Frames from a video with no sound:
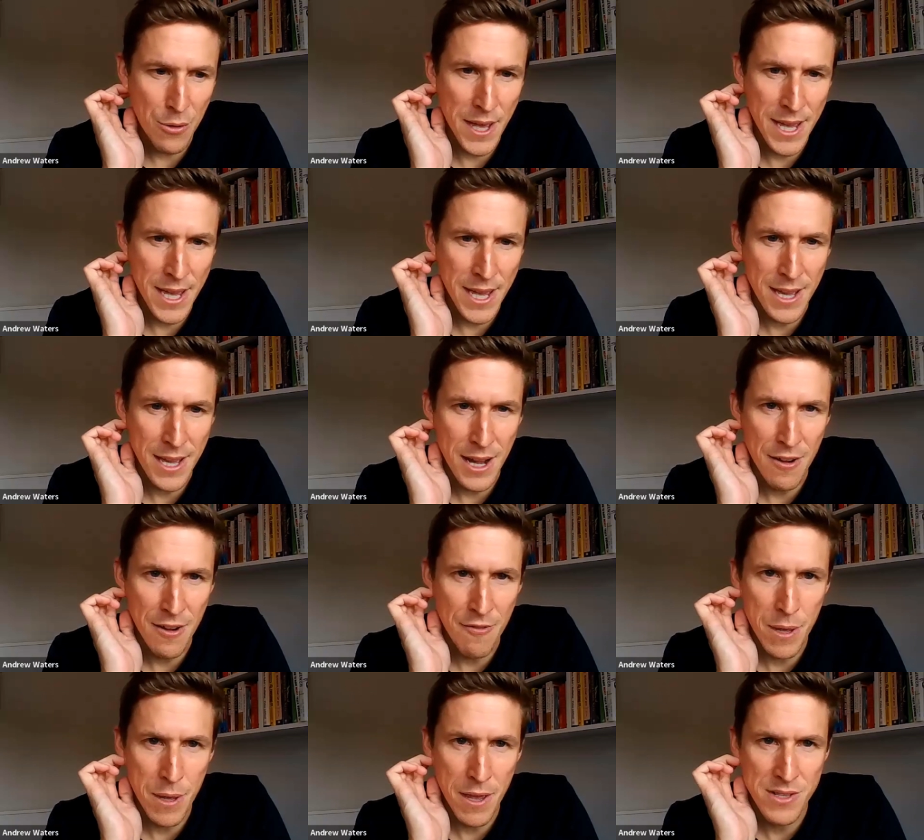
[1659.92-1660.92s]
how they
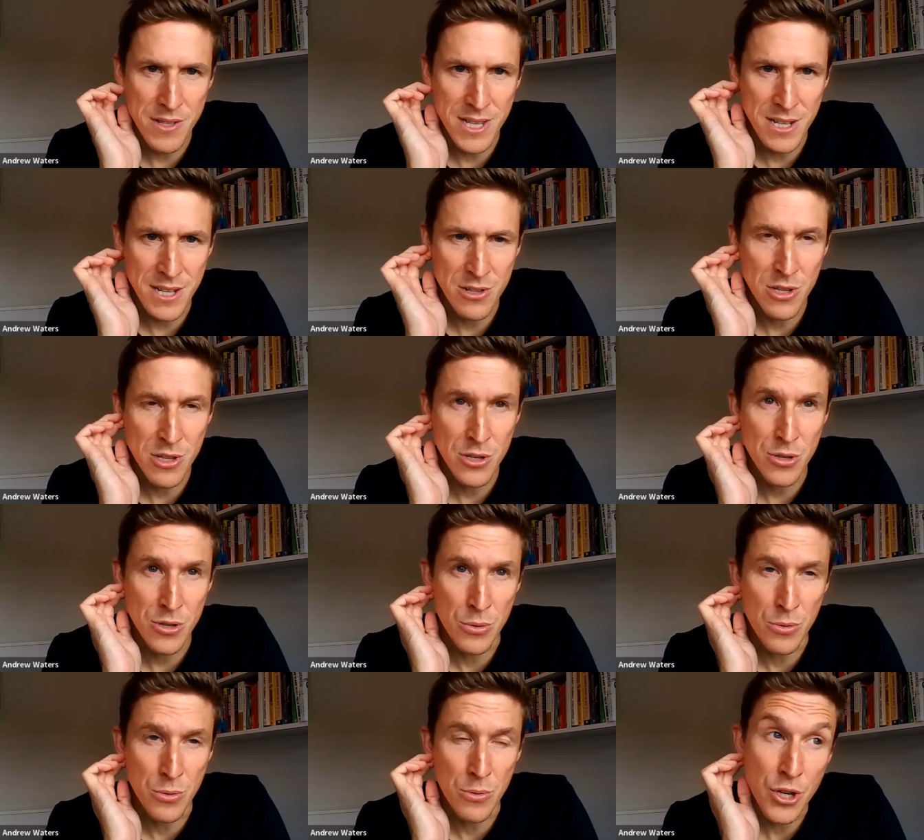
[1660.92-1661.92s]
have pivoted
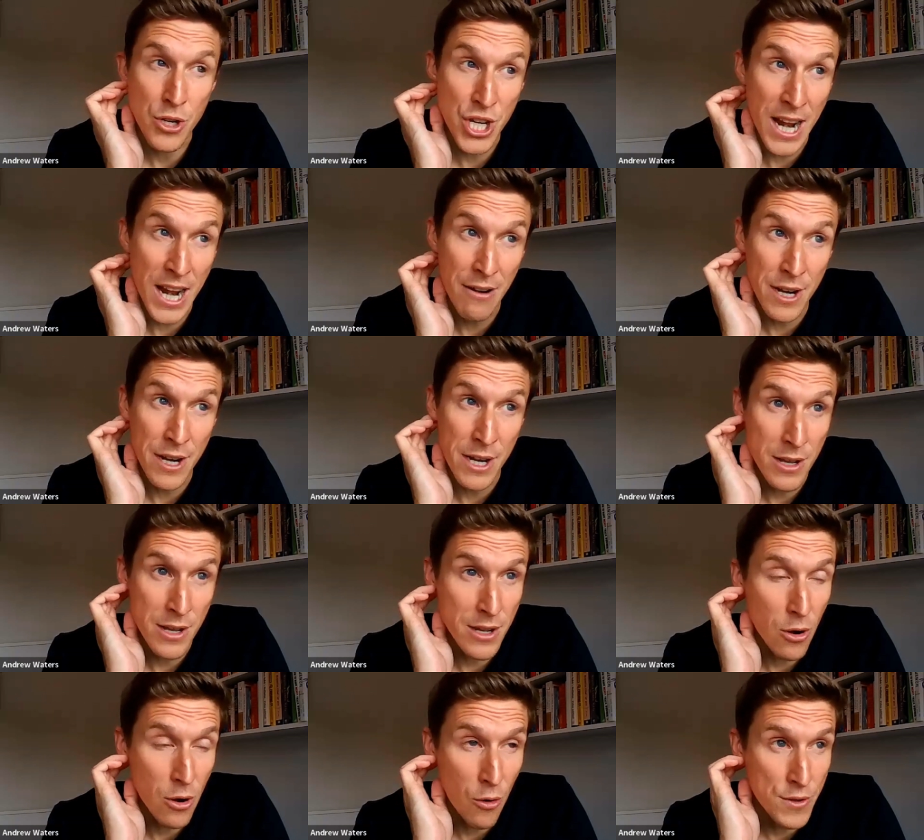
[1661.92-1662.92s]
to
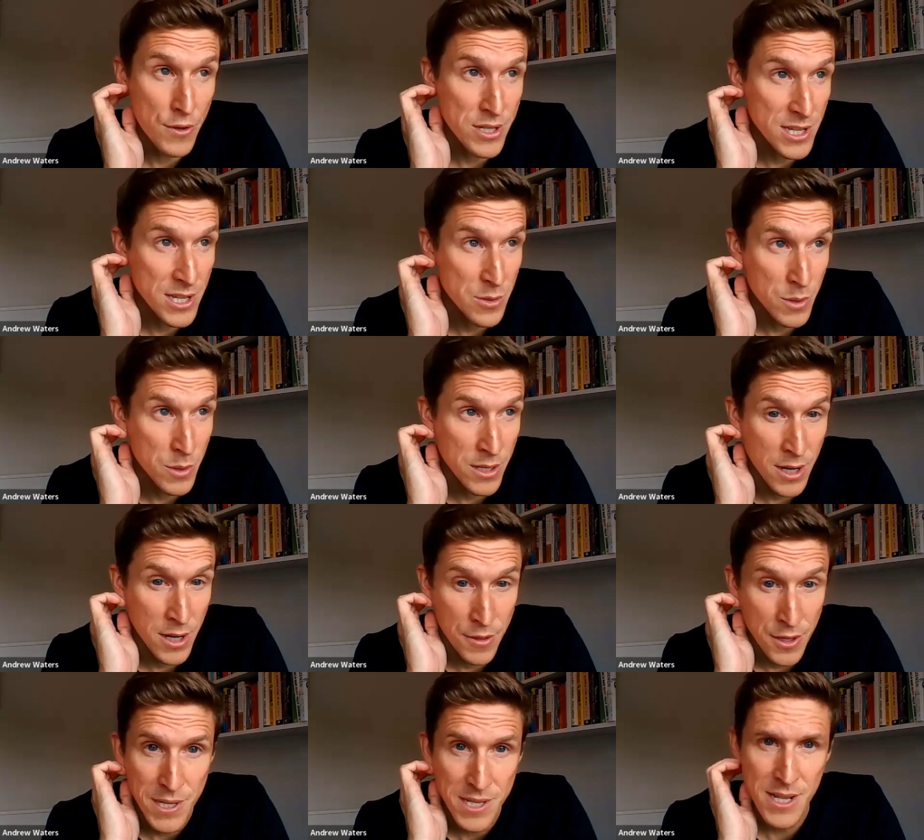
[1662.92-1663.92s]
sharing offices with
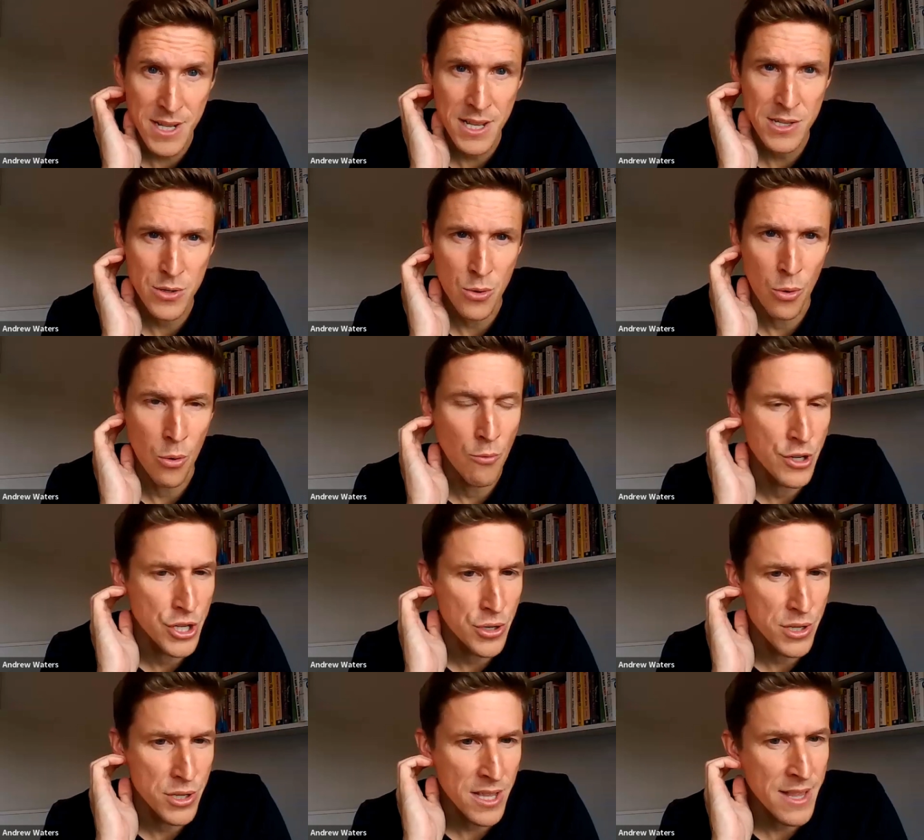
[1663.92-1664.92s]
another business or
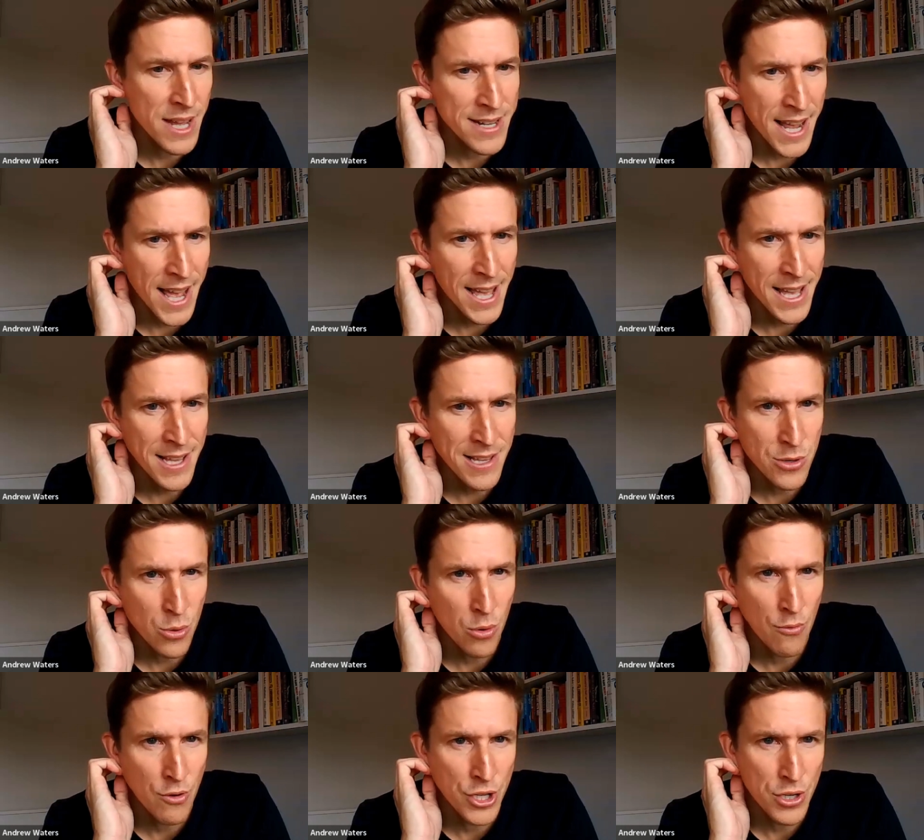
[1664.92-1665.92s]
reducing their
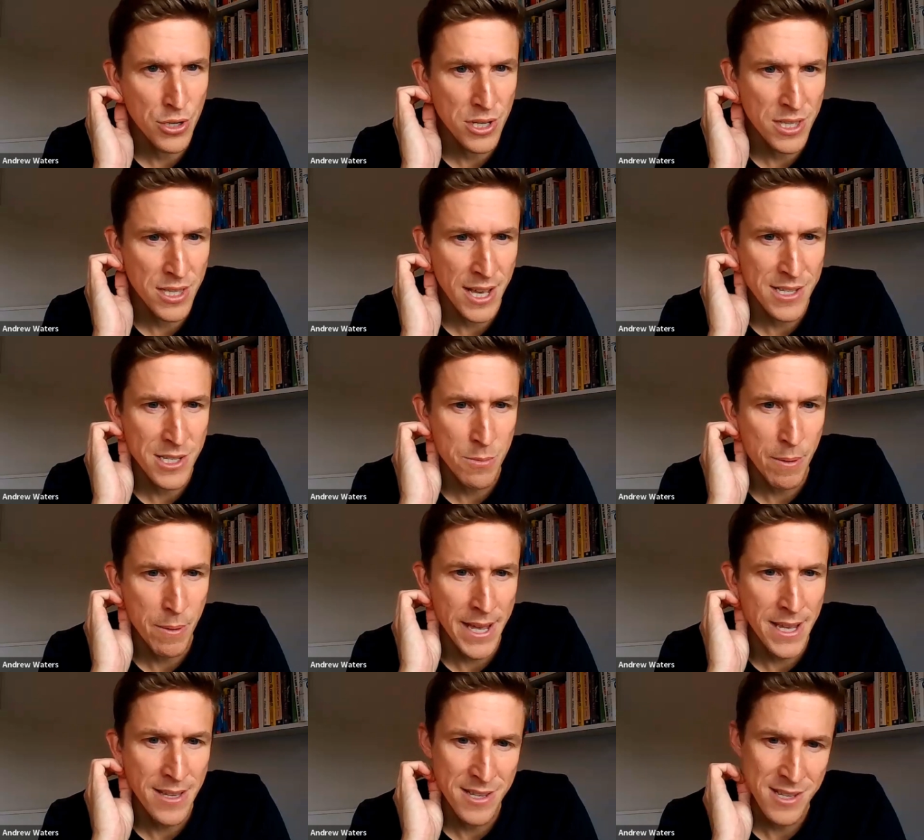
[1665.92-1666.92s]
days or reducing their
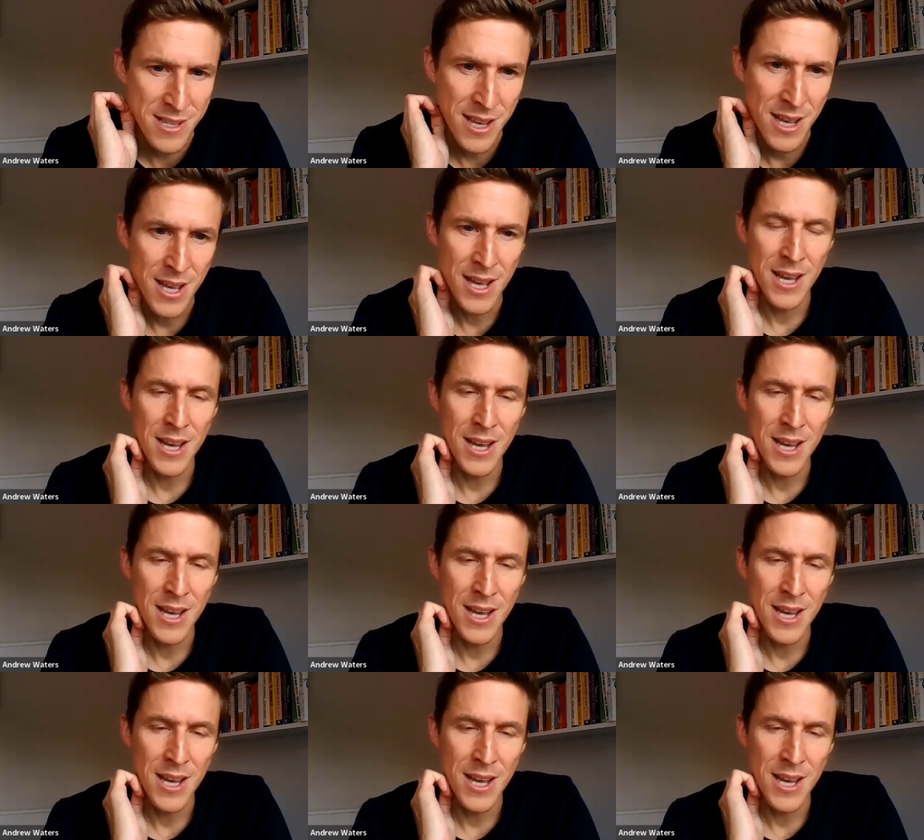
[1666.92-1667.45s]
space,